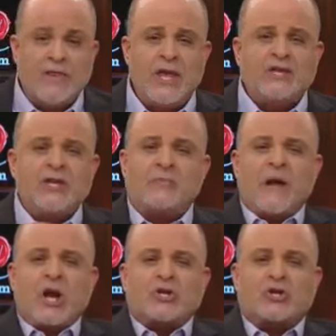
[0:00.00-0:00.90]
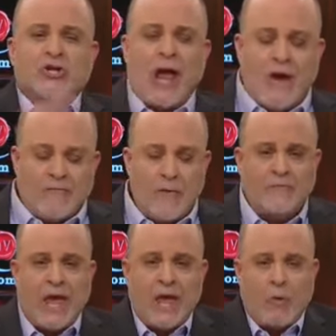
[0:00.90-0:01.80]
This has been a sham
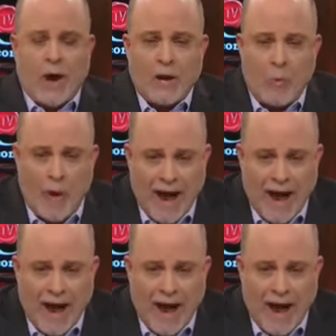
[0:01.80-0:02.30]
from day one.